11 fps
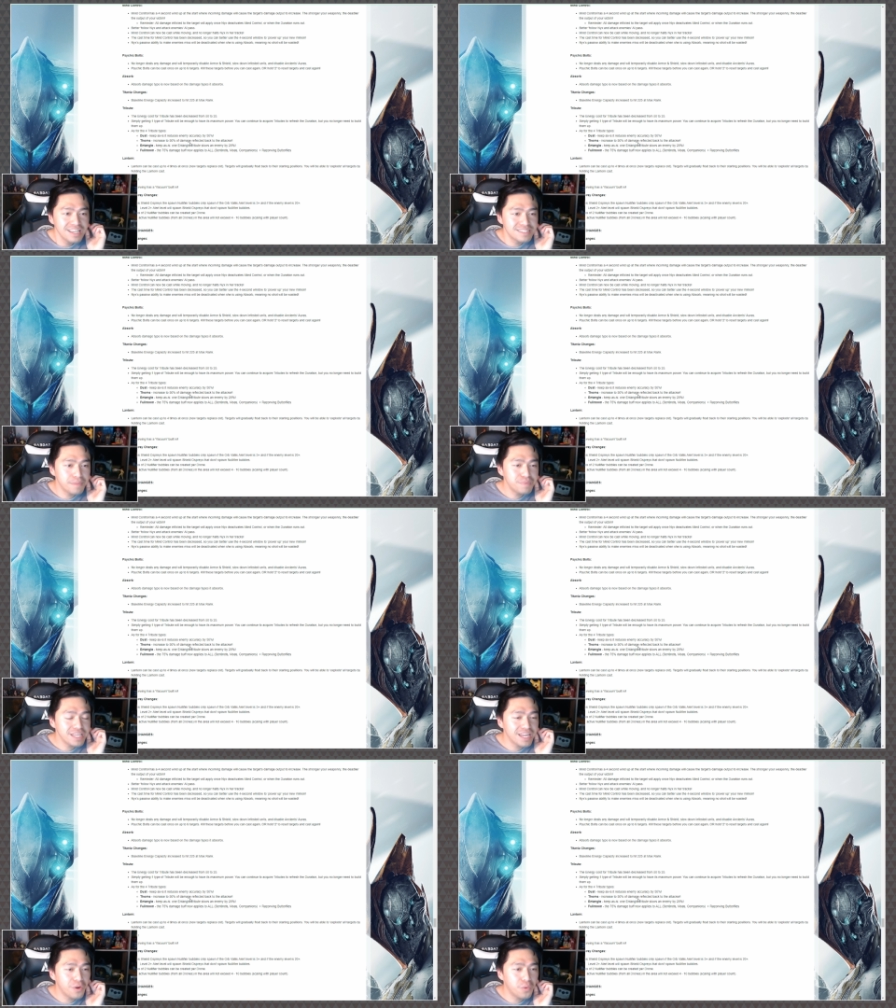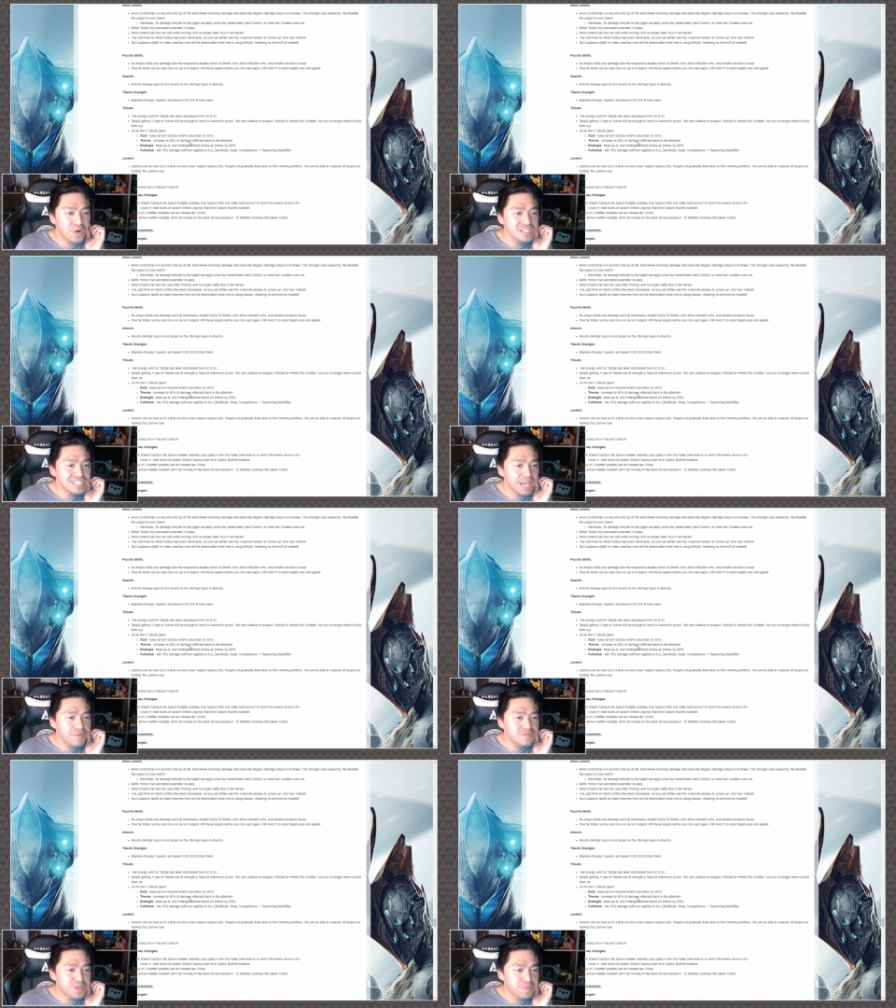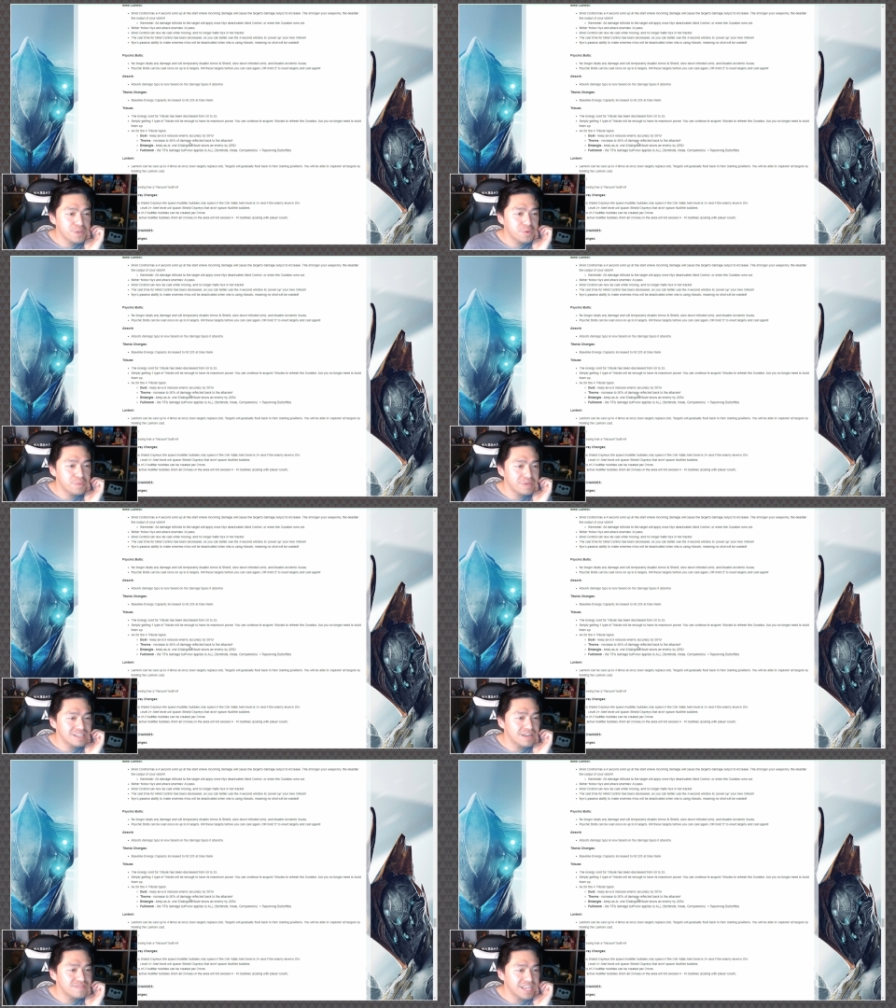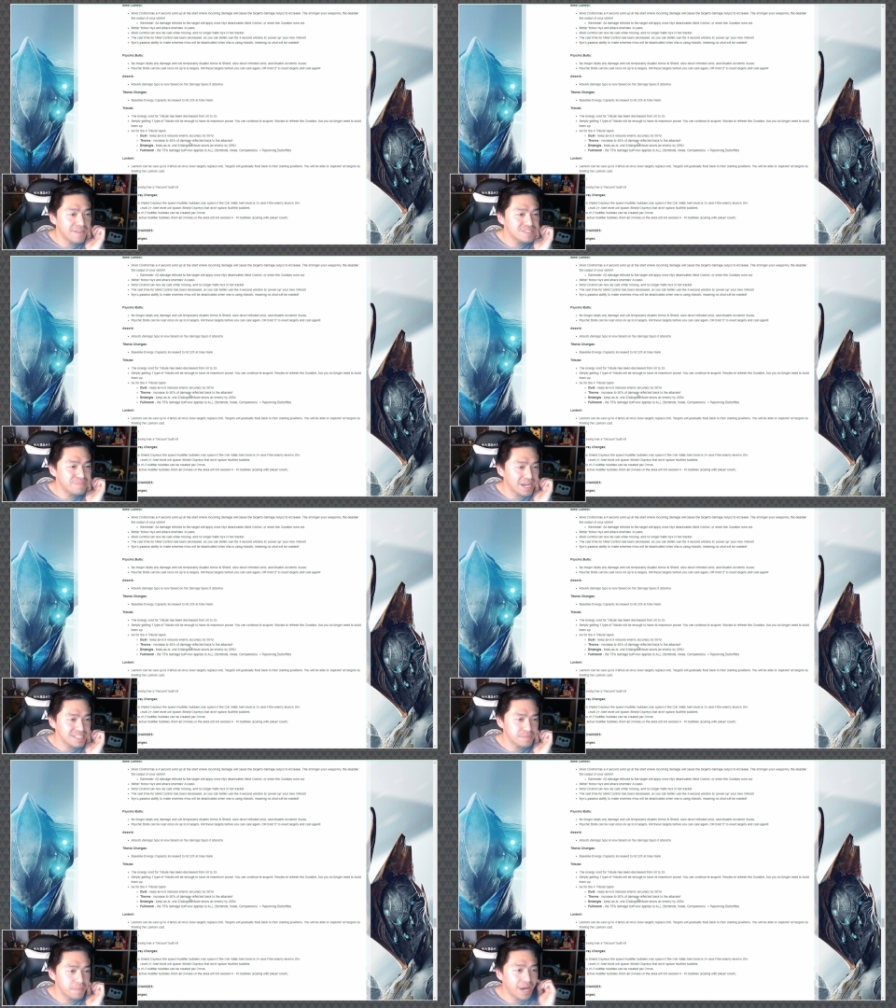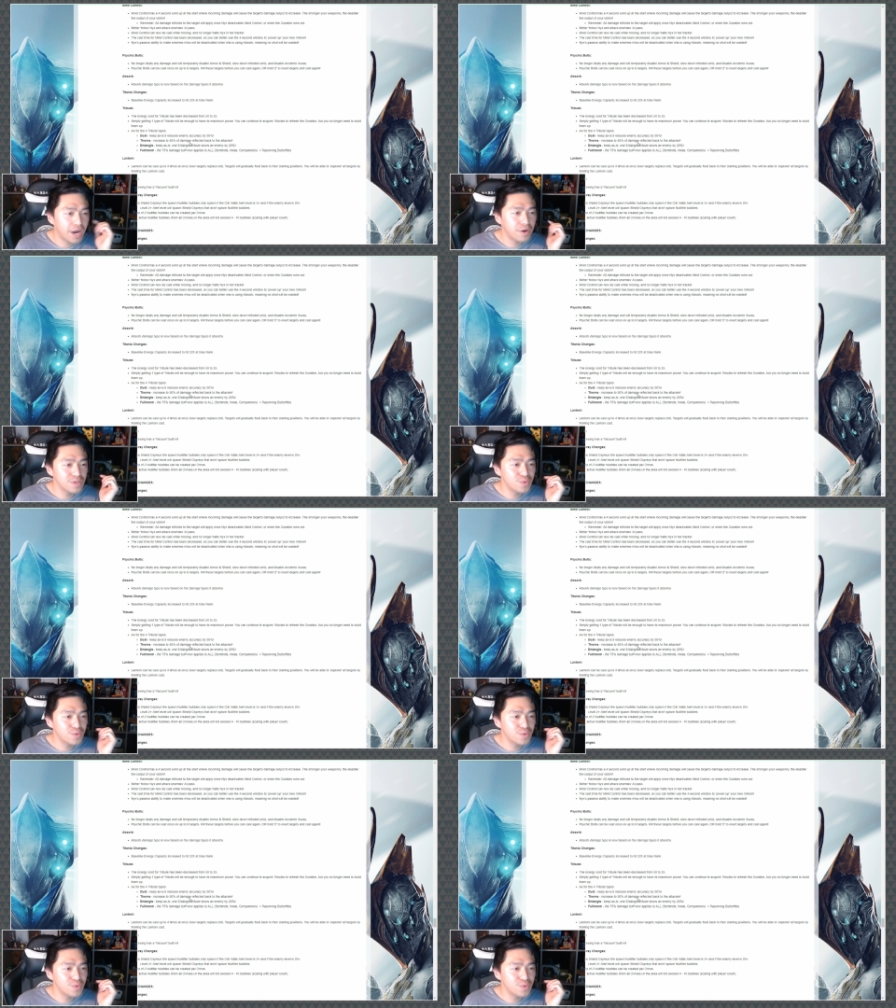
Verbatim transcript: Simply getting one type of tribute will be enough to have its maximum power.